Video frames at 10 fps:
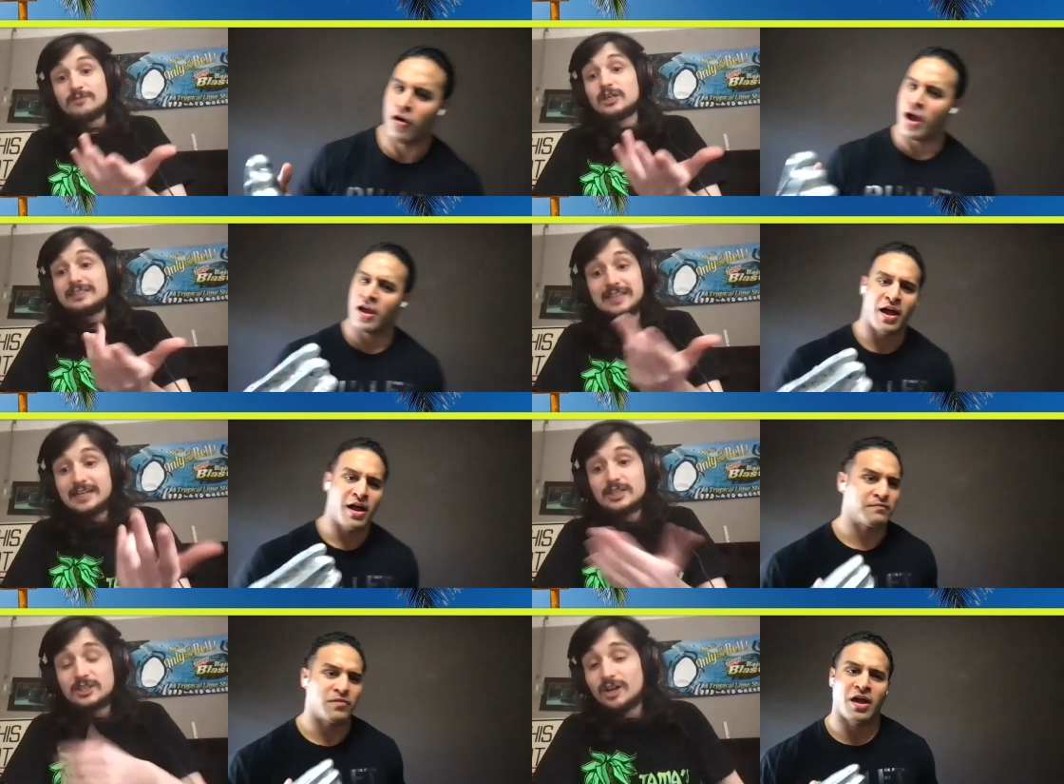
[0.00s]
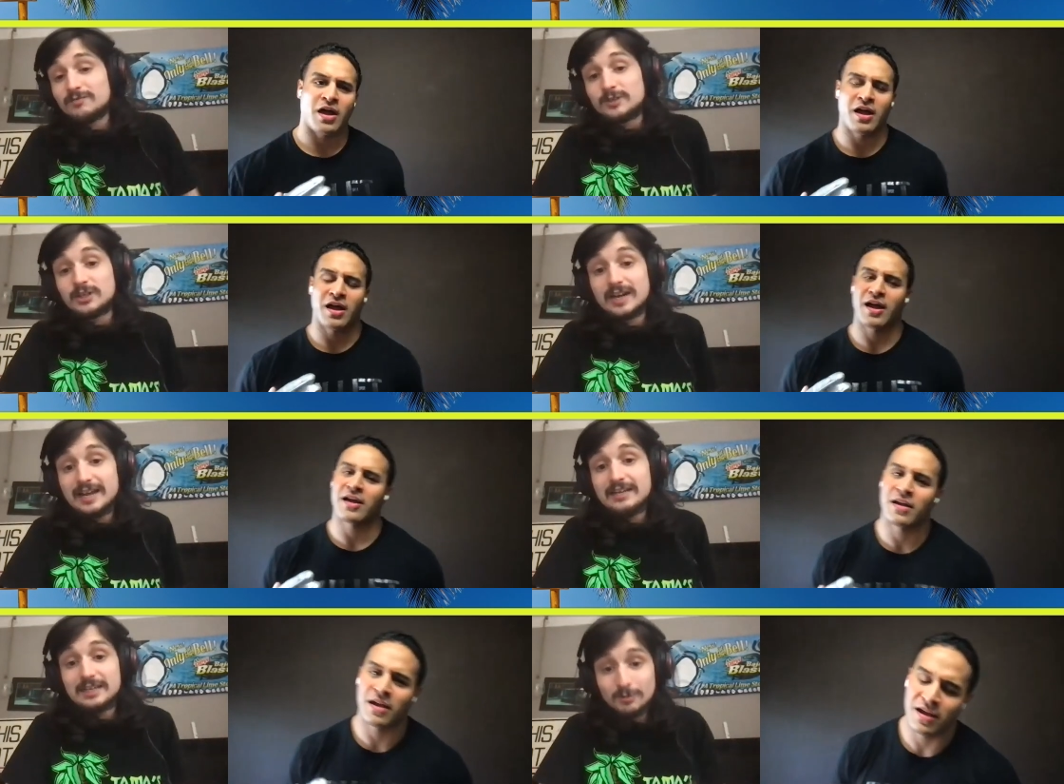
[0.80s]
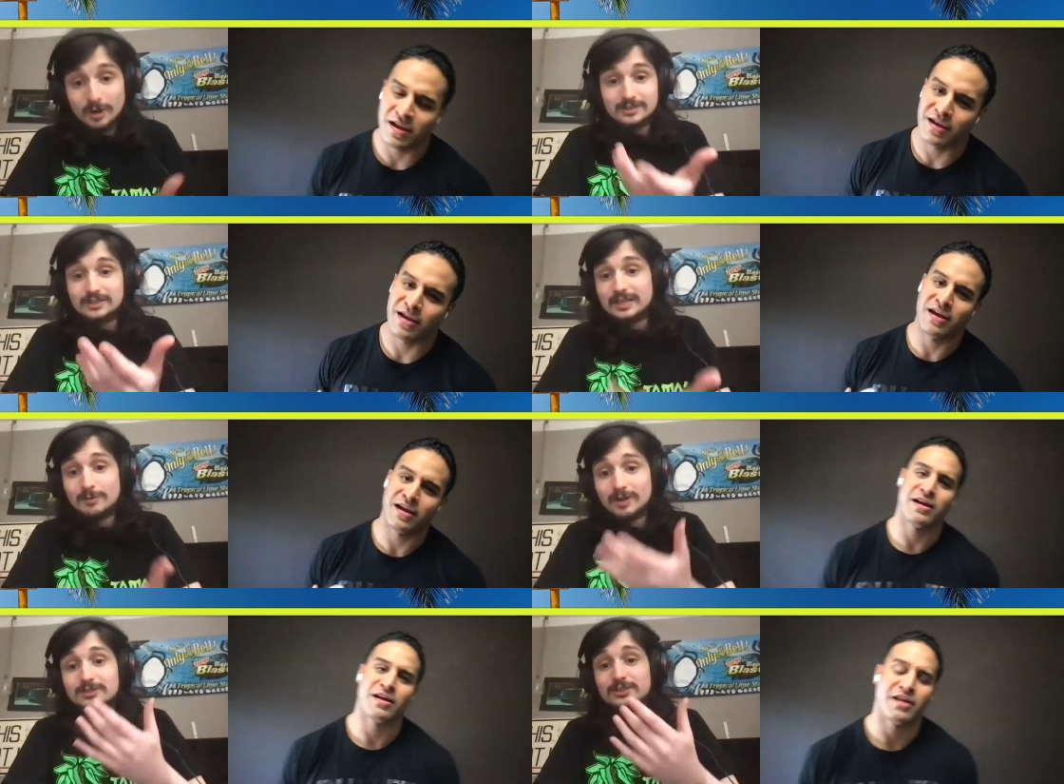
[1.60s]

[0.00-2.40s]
Speaker 1: for your, Taichi's calling for your head. He wants he wants